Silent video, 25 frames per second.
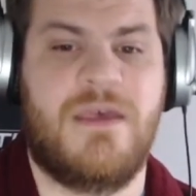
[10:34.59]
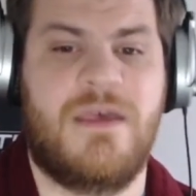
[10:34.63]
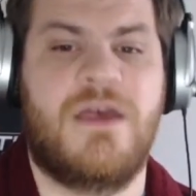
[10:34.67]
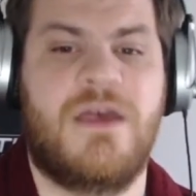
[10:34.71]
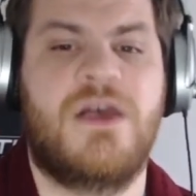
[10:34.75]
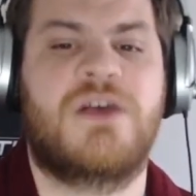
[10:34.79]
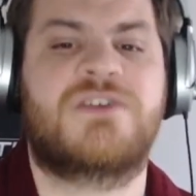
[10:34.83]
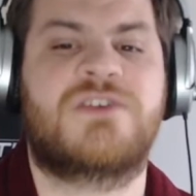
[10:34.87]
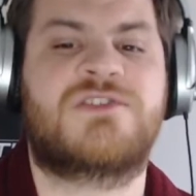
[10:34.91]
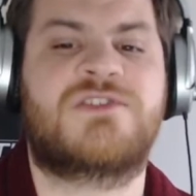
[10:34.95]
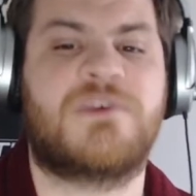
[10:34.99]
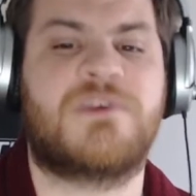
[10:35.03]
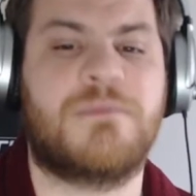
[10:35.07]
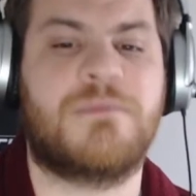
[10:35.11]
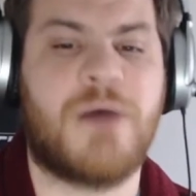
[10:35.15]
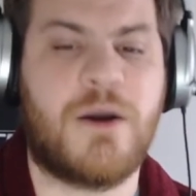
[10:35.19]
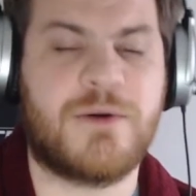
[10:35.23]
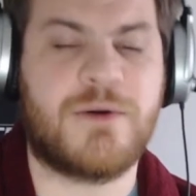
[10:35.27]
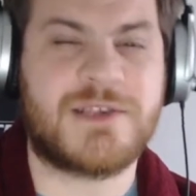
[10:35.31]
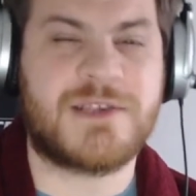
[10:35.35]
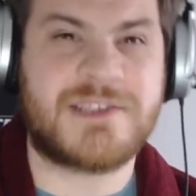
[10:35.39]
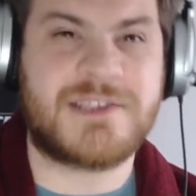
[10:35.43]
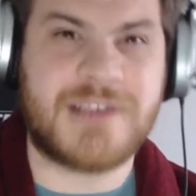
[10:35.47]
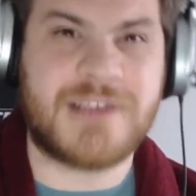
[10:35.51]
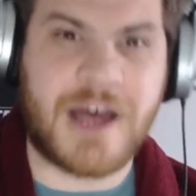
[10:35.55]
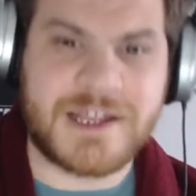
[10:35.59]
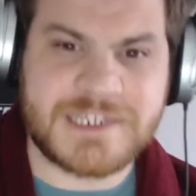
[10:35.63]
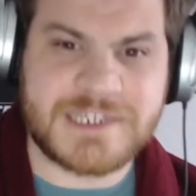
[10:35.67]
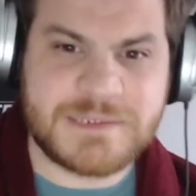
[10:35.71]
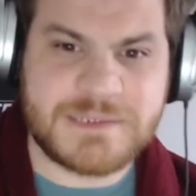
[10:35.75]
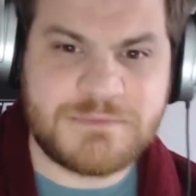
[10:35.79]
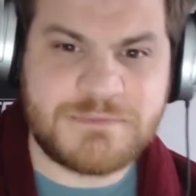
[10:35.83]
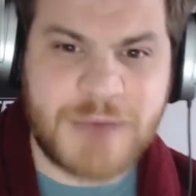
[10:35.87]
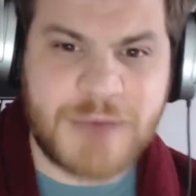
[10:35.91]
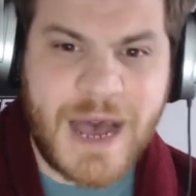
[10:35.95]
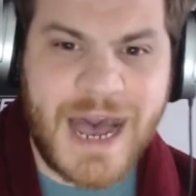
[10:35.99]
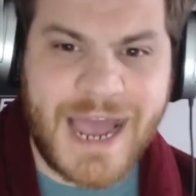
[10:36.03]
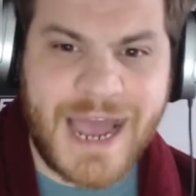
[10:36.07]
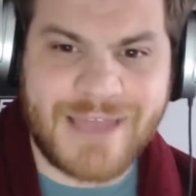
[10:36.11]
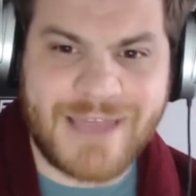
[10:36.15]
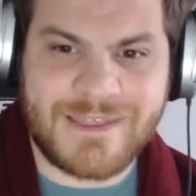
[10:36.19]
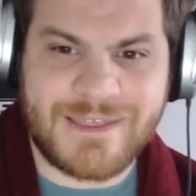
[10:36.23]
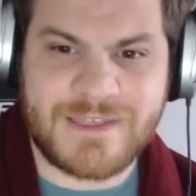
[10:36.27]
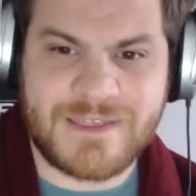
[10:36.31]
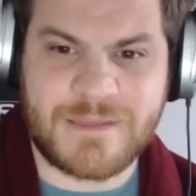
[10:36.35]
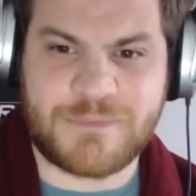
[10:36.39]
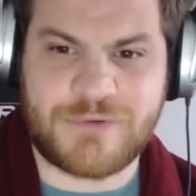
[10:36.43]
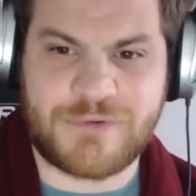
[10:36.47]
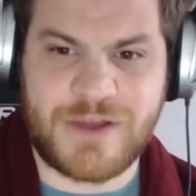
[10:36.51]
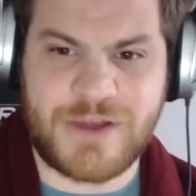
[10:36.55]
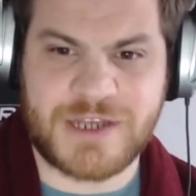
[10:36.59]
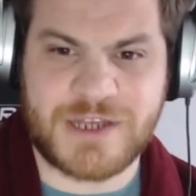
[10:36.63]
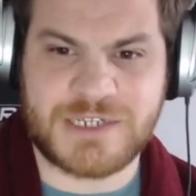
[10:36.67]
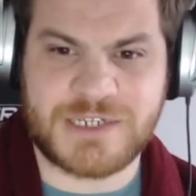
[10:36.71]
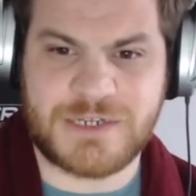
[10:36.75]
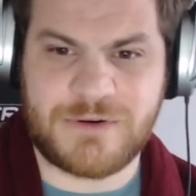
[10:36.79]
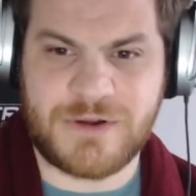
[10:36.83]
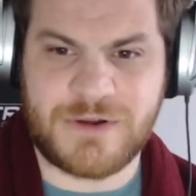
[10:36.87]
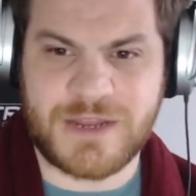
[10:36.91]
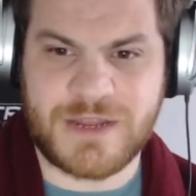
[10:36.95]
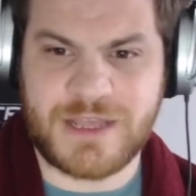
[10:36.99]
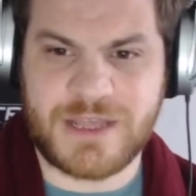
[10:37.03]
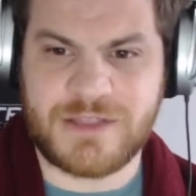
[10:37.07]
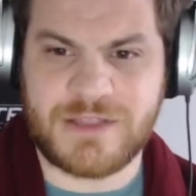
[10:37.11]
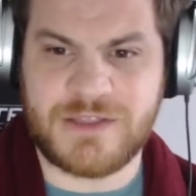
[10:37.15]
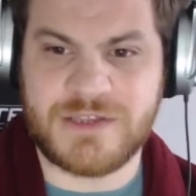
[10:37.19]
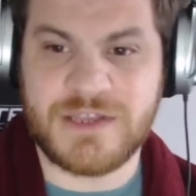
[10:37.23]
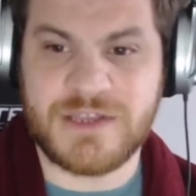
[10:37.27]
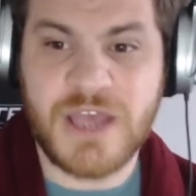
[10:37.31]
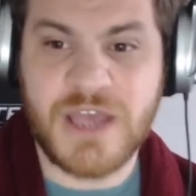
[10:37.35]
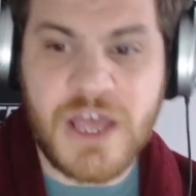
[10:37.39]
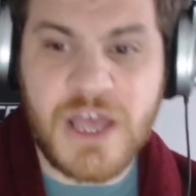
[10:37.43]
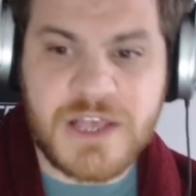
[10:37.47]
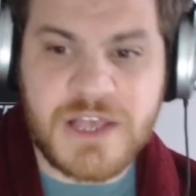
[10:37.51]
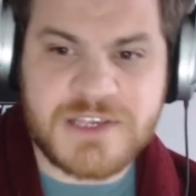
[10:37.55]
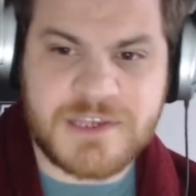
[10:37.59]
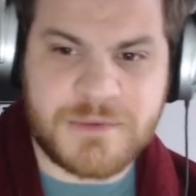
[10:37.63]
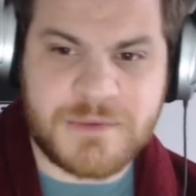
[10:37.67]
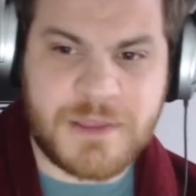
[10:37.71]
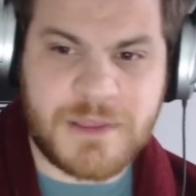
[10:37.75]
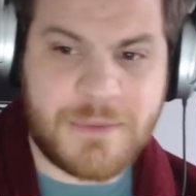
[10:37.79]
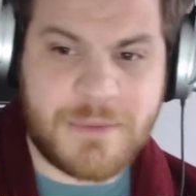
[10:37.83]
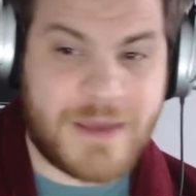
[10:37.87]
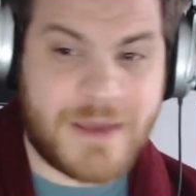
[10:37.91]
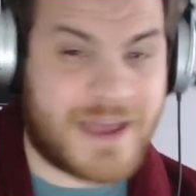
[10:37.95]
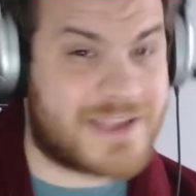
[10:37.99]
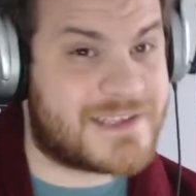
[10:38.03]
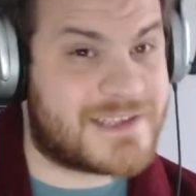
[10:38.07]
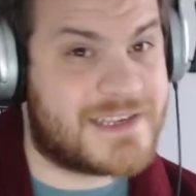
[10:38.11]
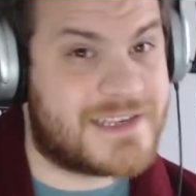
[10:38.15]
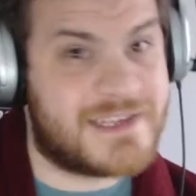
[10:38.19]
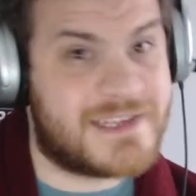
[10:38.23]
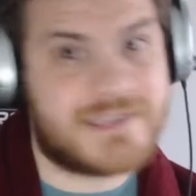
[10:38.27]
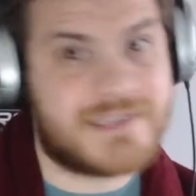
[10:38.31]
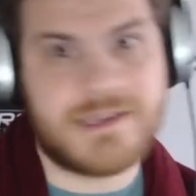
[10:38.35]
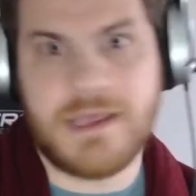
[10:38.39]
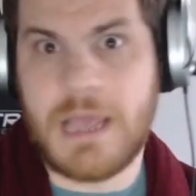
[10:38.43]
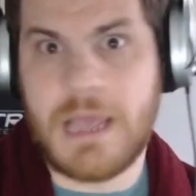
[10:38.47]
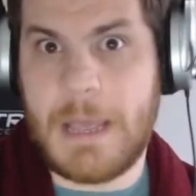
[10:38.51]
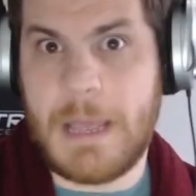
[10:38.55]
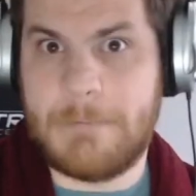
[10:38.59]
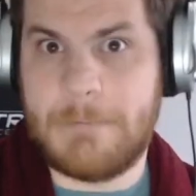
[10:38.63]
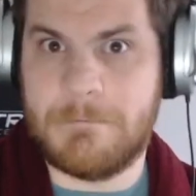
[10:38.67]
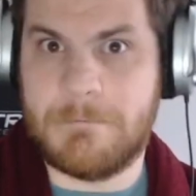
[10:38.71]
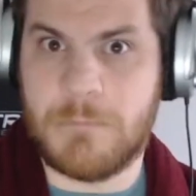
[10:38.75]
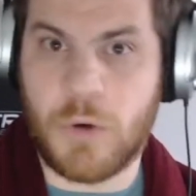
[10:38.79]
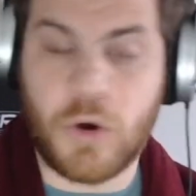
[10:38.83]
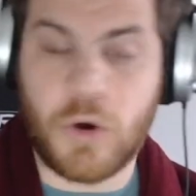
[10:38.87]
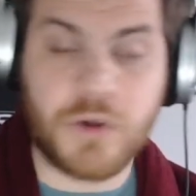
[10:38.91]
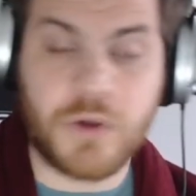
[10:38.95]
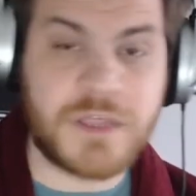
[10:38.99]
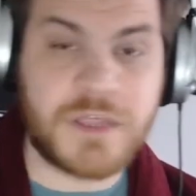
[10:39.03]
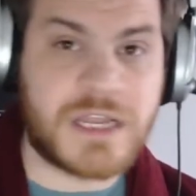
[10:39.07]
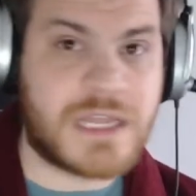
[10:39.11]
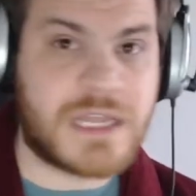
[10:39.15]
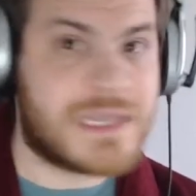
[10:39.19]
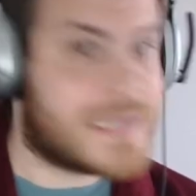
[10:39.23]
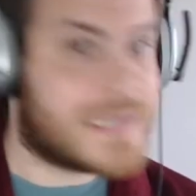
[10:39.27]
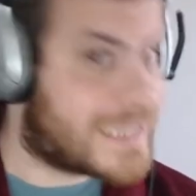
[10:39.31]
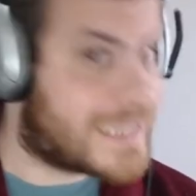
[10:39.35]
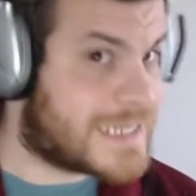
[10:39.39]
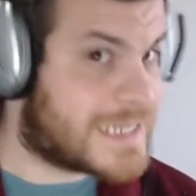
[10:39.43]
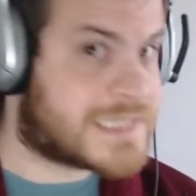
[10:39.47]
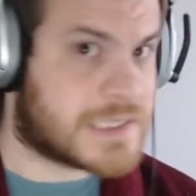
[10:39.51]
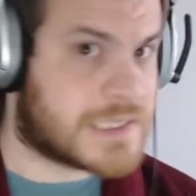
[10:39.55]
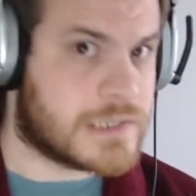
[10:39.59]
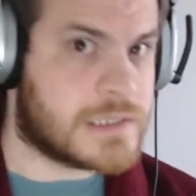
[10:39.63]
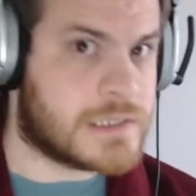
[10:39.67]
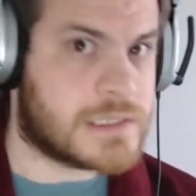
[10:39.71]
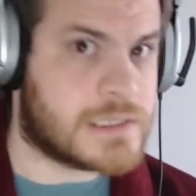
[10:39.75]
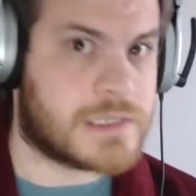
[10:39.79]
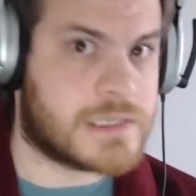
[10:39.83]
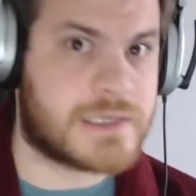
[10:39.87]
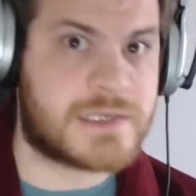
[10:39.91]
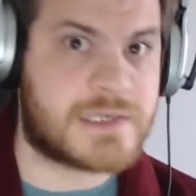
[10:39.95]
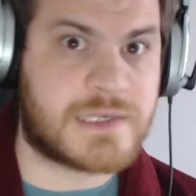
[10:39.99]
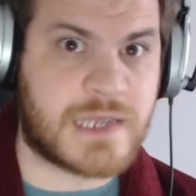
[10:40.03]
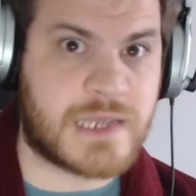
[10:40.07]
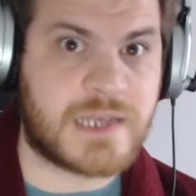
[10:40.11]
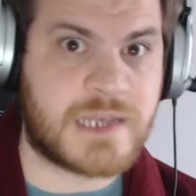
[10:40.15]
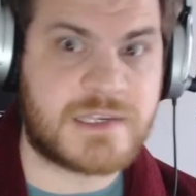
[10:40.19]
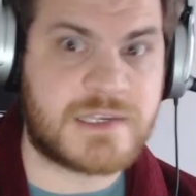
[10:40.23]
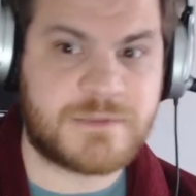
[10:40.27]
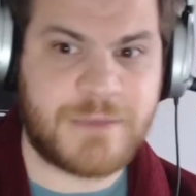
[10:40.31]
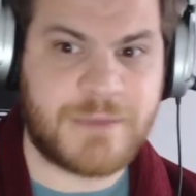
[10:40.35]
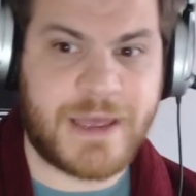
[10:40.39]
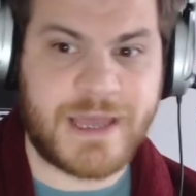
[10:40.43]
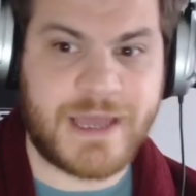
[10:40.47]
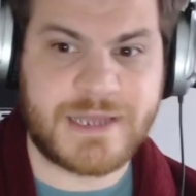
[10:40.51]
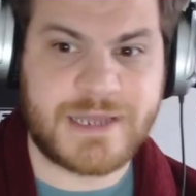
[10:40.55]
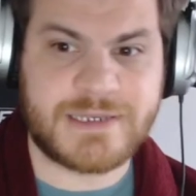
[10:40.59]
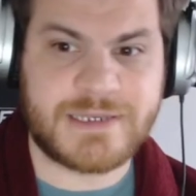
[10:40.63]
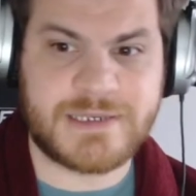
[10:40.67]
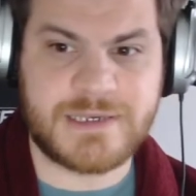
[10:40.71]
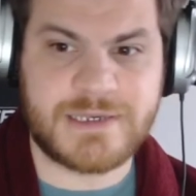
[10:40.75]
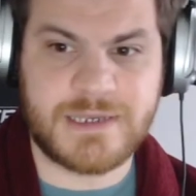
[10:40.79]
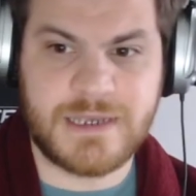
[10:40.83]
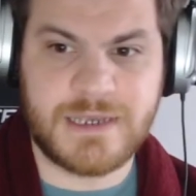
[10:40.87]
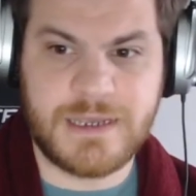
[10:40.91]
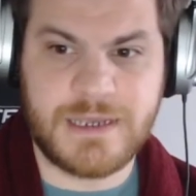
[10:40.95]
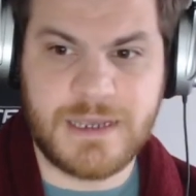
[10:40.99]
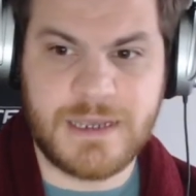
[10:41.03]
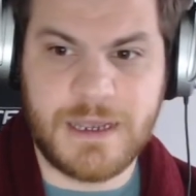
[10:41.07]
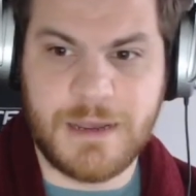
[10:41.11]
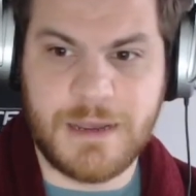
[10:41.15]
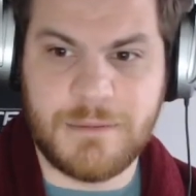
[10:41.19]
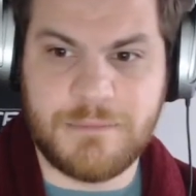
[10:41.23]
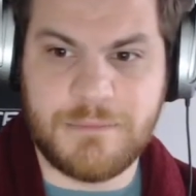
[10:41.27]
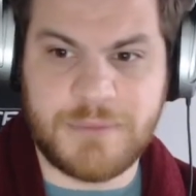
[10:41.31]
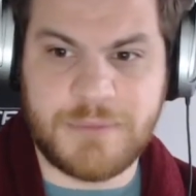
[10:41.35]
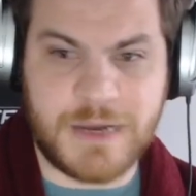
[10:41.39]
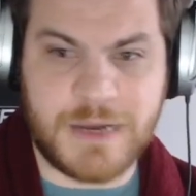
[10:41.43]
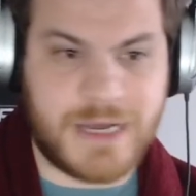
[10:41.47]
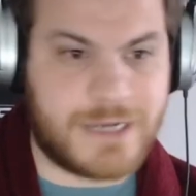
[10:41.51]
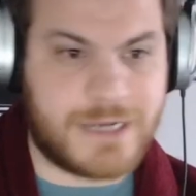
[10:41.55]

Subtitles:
Samoa started piling the pressure on England. Some of the passes, more than a little suspect, but